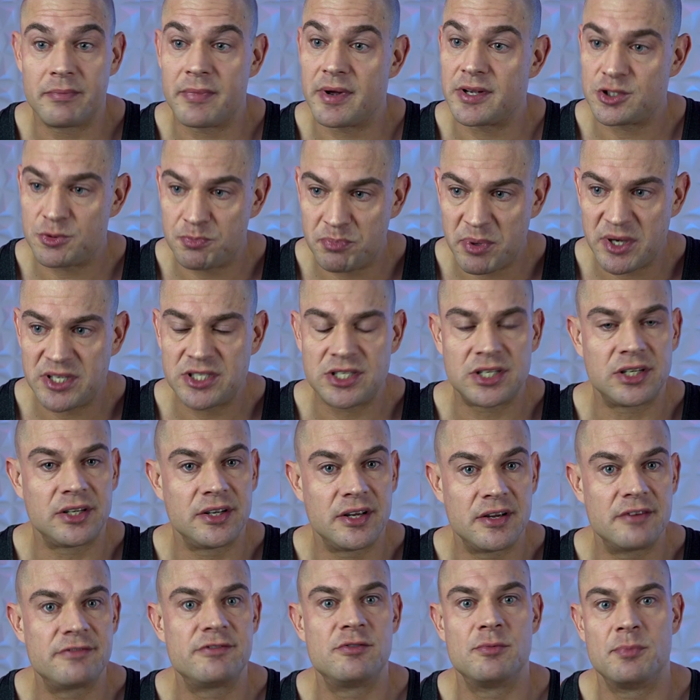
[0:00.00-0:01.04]

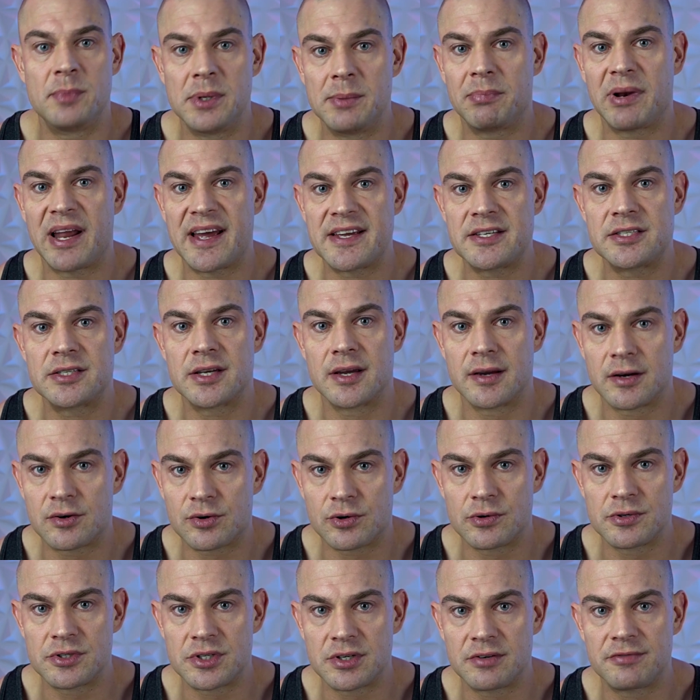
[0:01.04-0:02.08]
especially if you've been blasting and
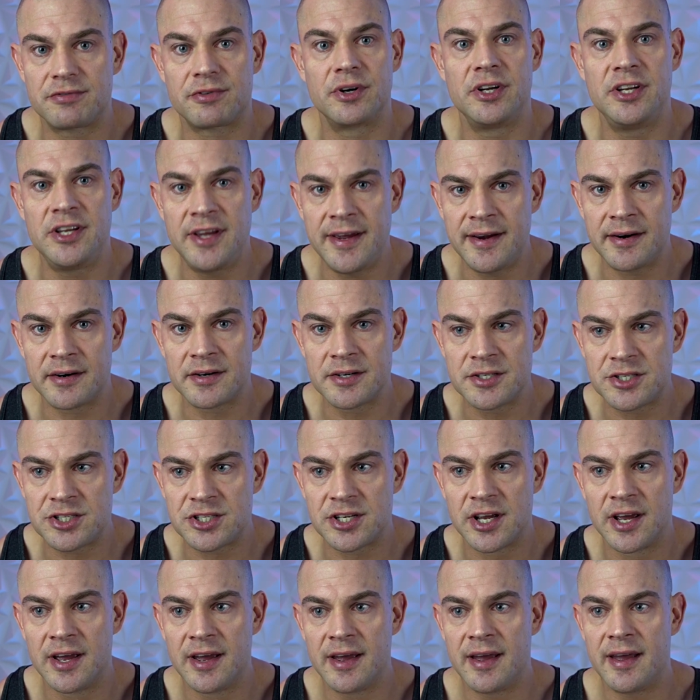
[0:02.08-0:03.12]
cruising for
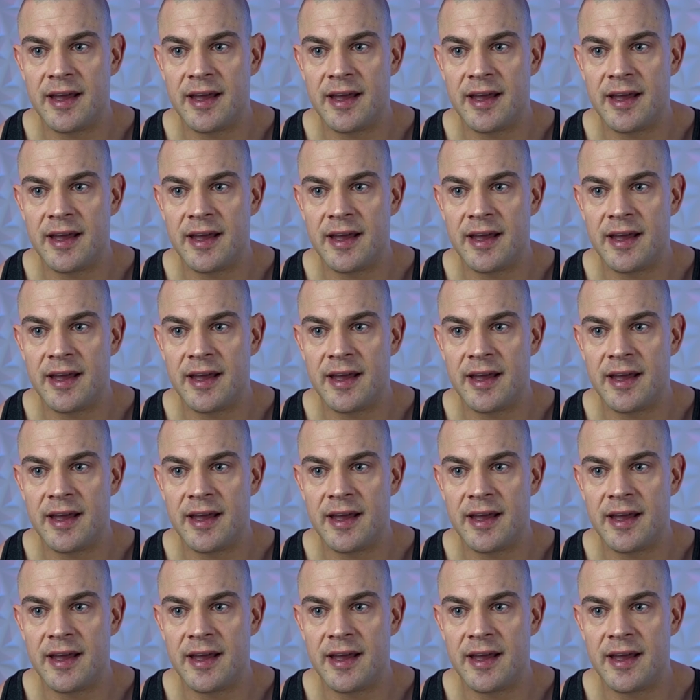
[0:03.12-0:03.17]
years